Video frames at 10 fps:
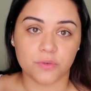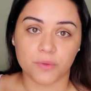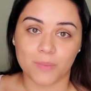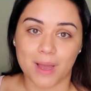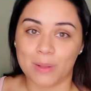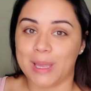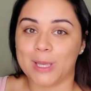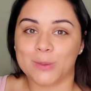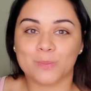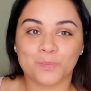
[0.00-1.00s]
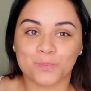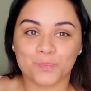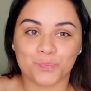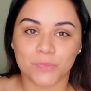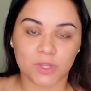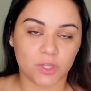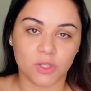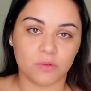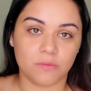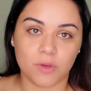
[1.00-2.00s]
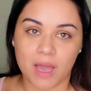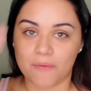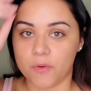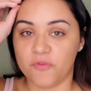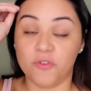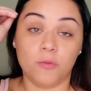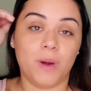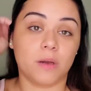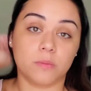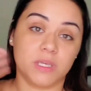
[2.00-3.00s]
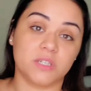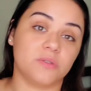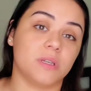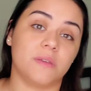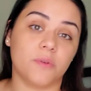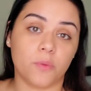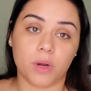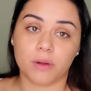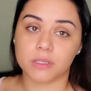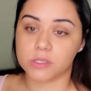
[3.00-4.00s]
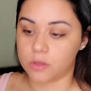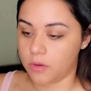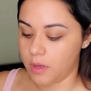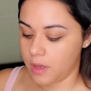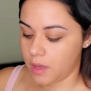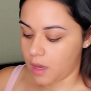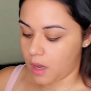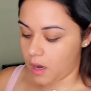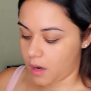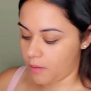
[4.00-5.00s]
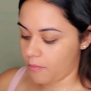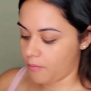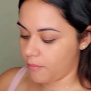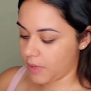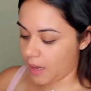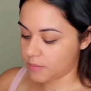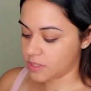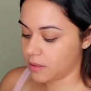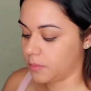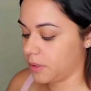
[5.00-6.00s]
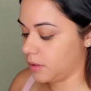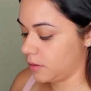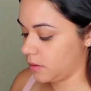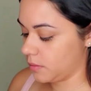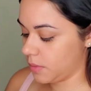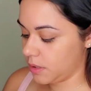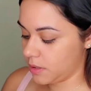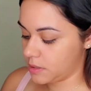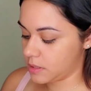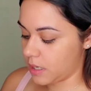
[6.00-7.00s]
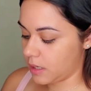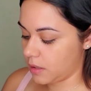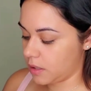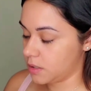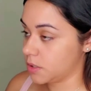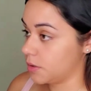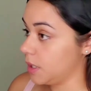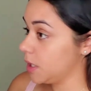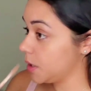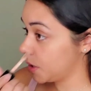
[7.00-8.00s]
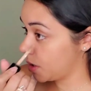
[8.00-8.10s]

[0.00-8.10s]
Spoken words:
from now, like, you have a full bottle because you didn't even wear it. So yeah, I'm just gonna put a little bit of this on underneath